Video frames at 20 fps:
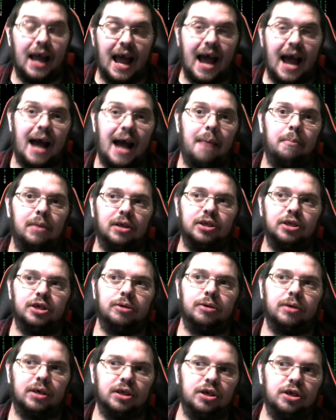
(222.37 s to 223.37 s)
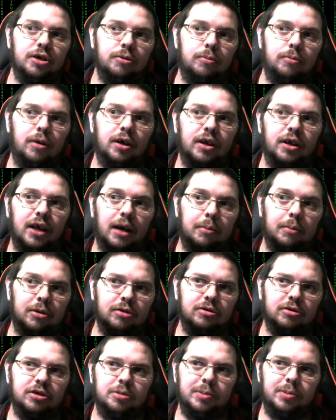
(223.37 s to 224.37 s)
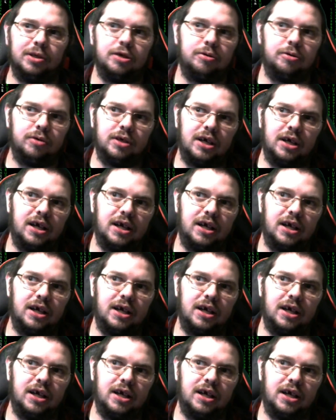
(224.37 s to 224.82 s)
am doing a new one. I'm going to be doing